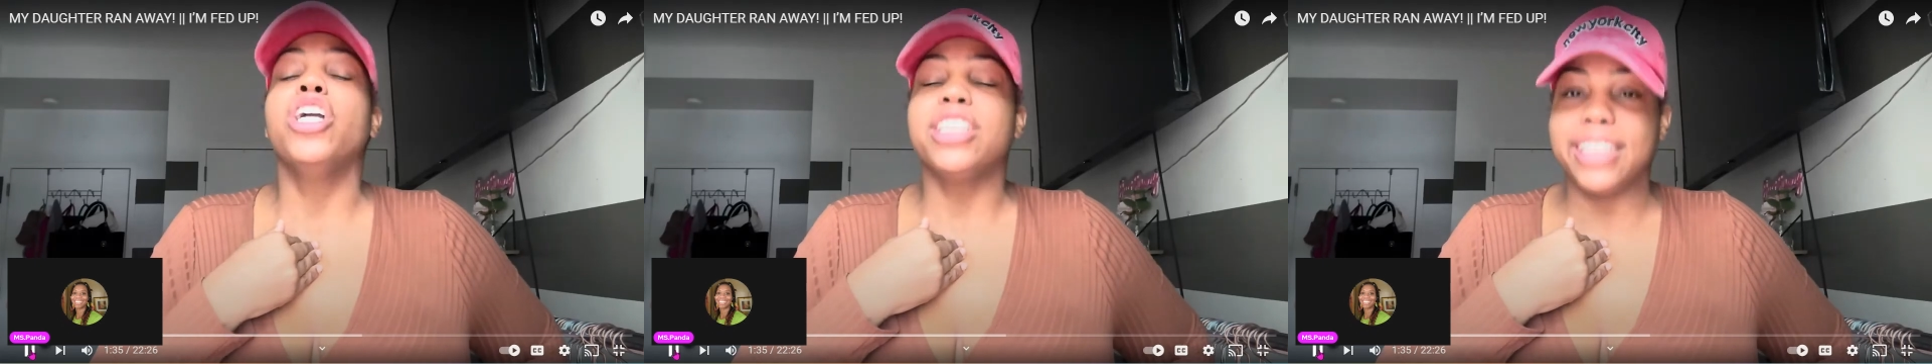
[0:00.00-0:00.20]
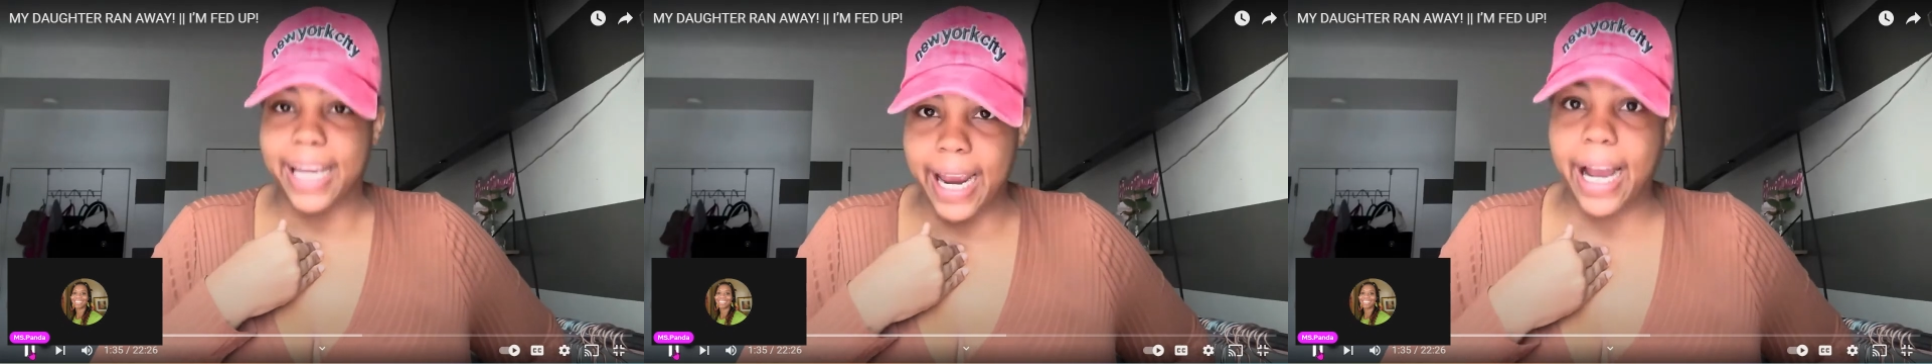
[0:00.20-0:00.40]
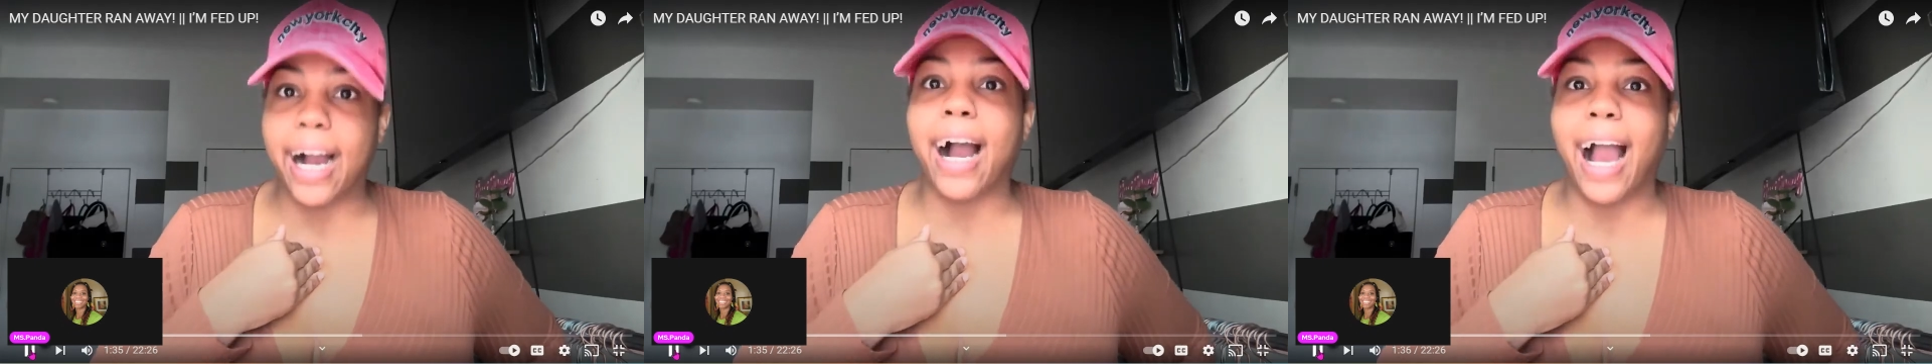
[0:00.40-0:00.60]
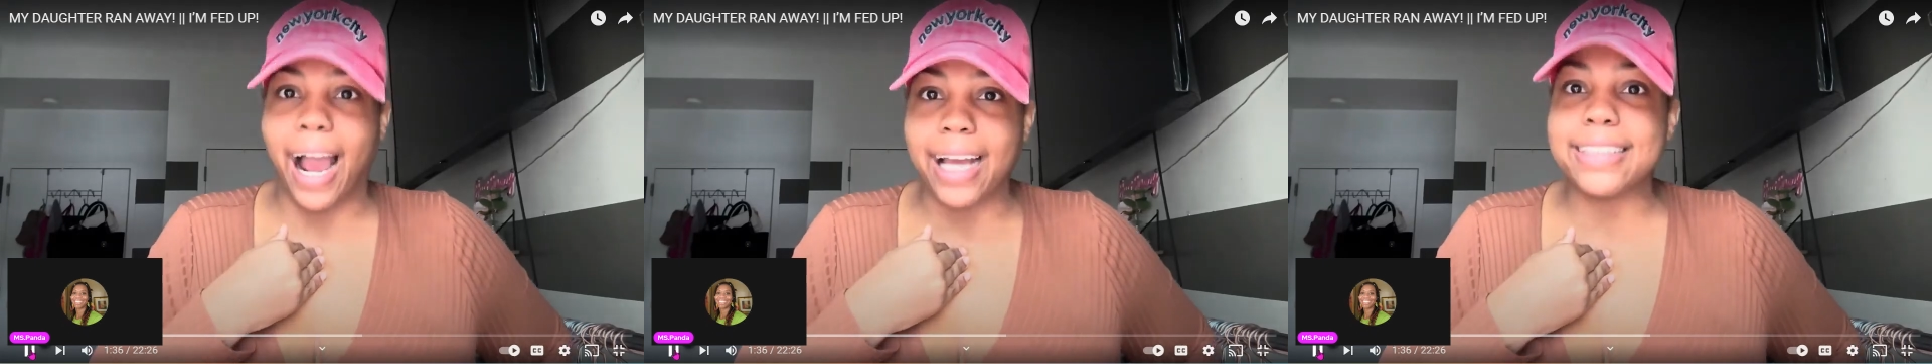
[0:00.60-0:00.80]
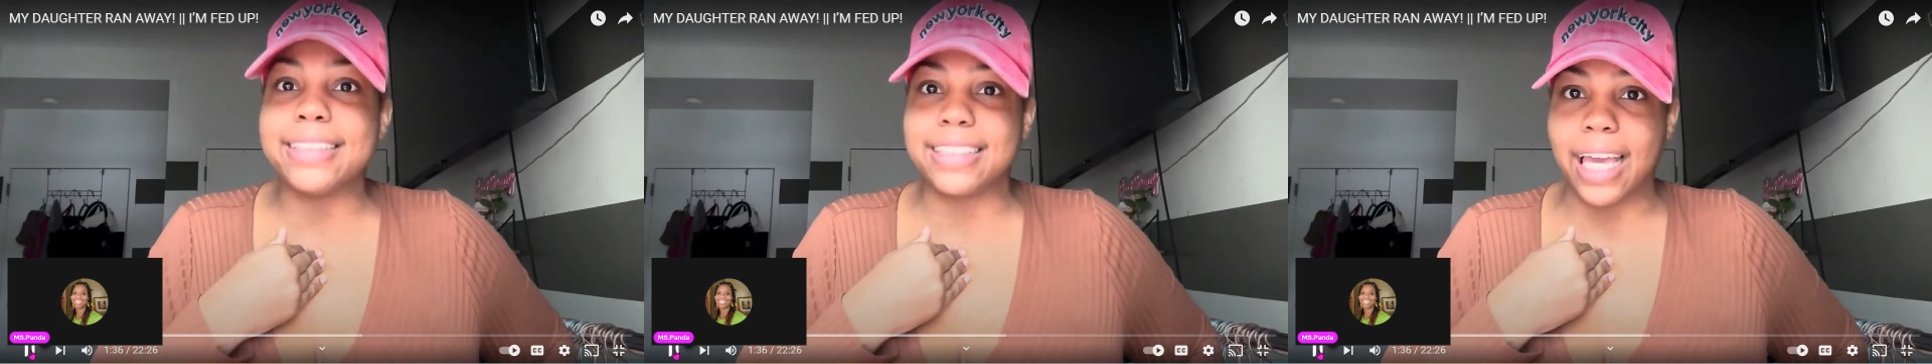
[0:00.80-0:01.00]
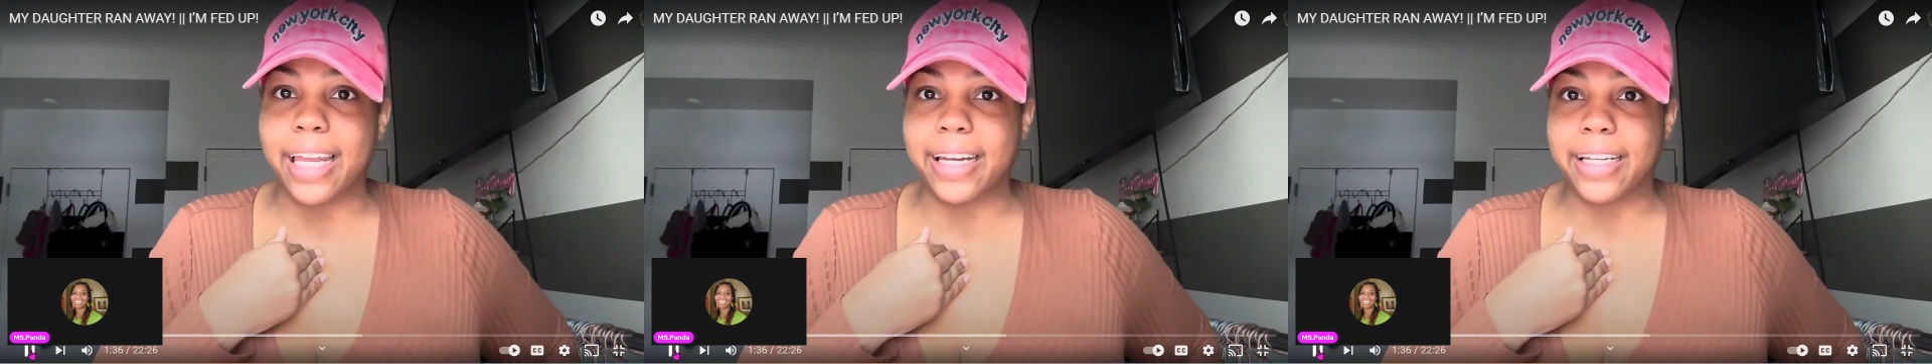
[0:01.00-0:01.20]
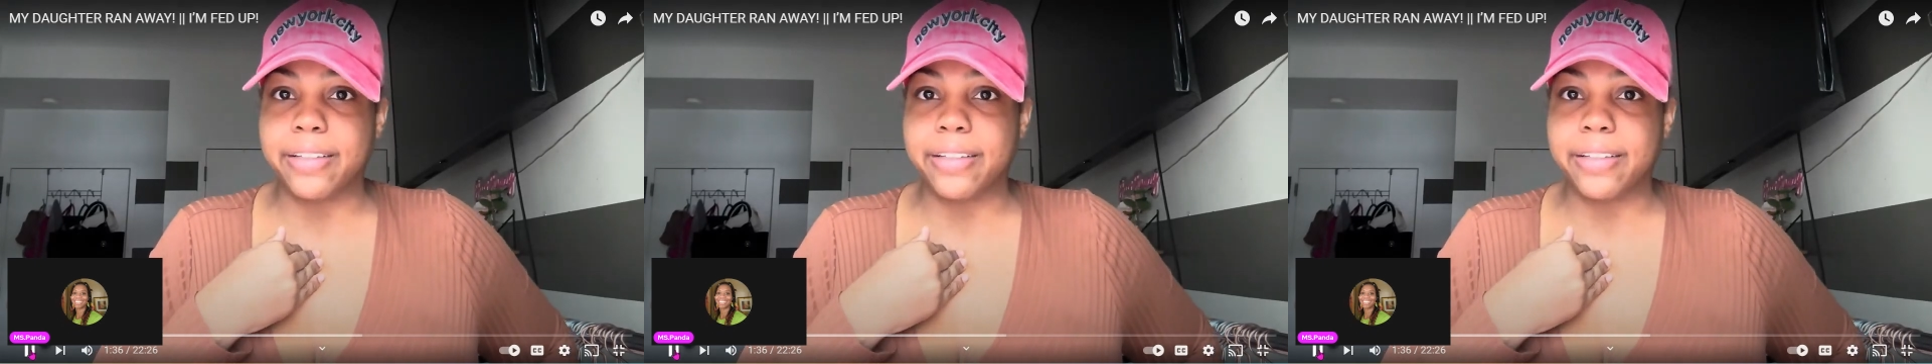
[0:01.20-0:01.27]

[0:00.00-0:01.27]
Yeah, I said